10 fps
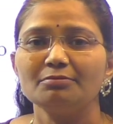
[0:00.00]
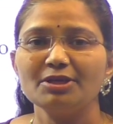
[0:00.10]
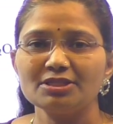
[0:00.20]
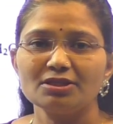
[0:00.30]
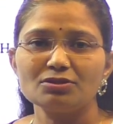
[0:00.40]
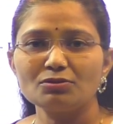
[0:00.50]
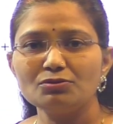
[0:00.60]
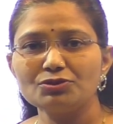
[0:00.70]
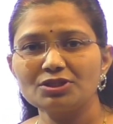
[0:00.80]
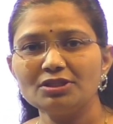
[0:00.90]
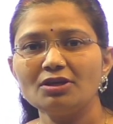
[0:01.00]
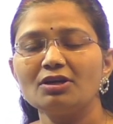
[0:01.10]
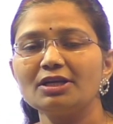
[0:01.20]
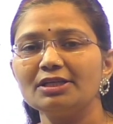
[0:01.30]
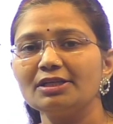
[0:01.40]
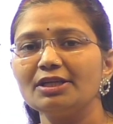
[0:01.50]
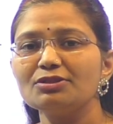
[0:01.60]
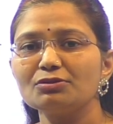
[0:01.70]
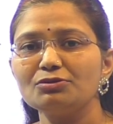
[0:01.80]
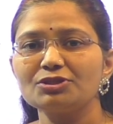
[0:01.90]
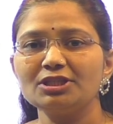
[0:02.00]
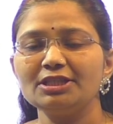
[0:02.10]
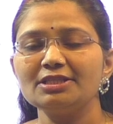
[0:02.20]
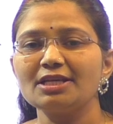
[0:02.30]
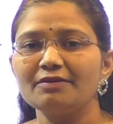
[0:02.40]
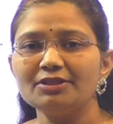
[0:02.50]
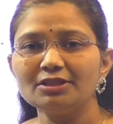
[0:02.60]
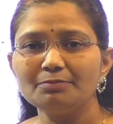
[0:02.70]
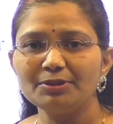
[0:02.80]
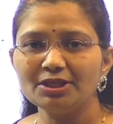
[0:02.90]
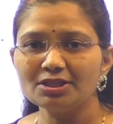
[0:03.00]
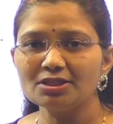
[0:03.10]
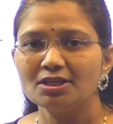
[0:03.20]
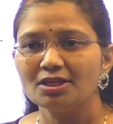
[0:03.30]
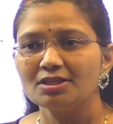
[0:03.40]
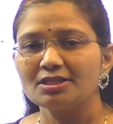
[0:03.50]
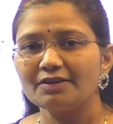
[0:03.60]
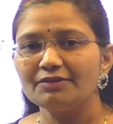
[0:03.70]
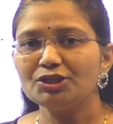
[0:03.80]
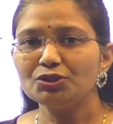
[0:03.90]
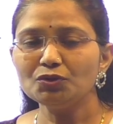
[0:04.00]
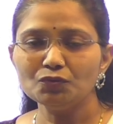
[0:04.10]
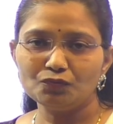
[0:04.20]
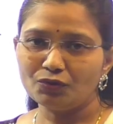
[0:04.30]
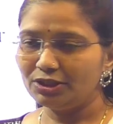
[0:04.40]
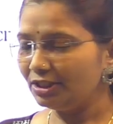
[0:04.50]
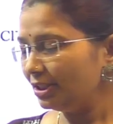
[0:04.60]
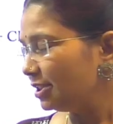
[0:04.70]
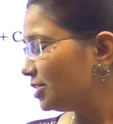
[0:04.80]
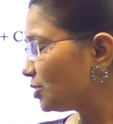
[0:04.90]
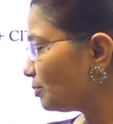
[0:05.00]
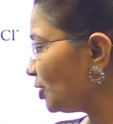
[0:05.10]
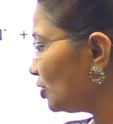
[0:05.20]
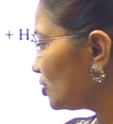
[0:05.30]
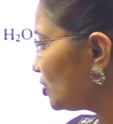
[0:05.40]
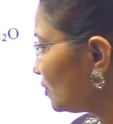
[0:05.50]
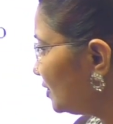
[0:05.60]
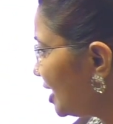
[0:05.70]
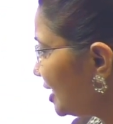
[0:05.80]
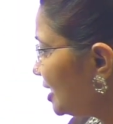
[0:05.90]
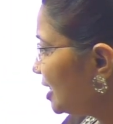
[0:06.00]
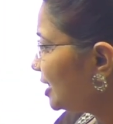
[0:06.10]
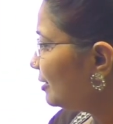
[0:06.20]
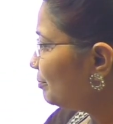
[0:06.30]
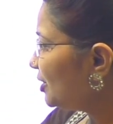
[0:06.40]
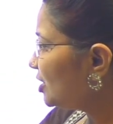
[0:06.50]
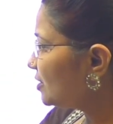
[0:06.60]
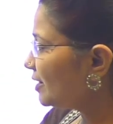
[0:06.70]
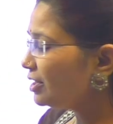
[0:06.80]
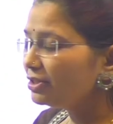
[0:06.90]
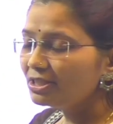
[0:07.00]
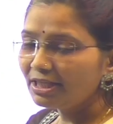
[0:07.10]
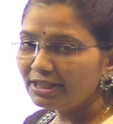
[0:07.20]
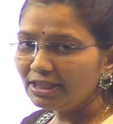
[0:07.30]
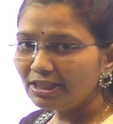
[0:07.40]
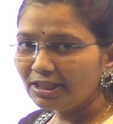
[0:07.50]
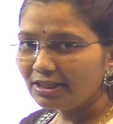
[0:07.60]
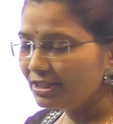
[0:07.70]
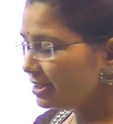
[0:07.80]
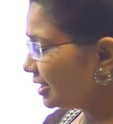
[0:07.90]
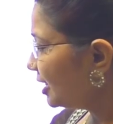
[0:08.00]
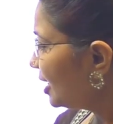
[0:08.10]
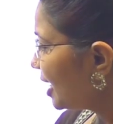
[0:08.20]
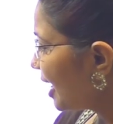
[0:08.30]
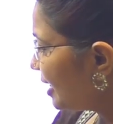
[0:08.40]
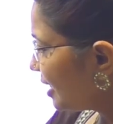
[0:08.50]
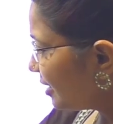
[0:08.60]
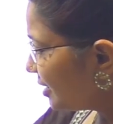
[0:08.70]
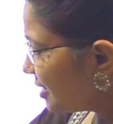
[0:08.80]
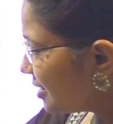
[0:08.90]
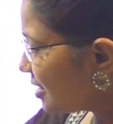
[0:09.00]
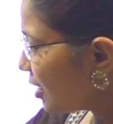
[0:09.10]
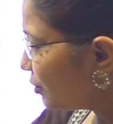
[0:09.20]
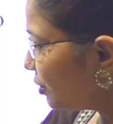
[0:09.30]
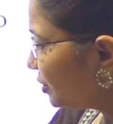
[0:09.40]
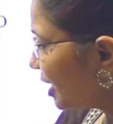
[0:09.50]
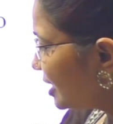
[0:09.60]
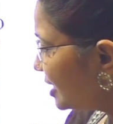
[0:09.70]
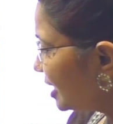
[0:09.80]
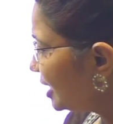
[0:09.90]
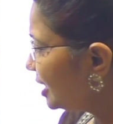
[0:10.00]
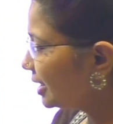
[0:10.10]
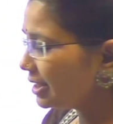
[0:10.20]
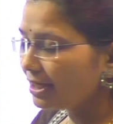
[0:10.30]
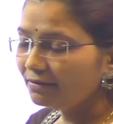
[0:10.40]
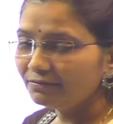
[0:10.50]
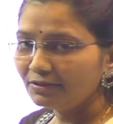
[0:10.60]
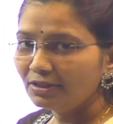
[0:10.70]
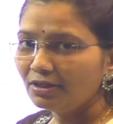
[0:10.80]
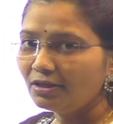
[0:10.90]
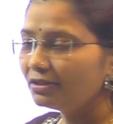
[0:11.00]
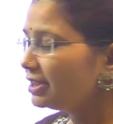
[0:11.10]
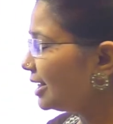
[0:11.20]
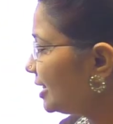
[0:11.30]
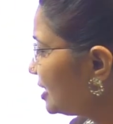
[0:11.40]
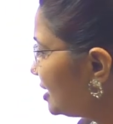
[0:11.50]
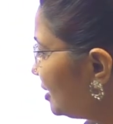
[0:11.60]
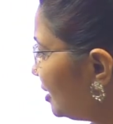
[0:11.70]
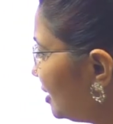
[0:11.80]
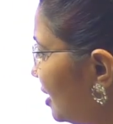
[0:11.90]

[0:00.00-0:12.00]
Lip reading: basic solution or alkaline solution, it is having the pH 7 to 14. So because of that the pH value is getting increasing, and this is how you can see the graph, that is the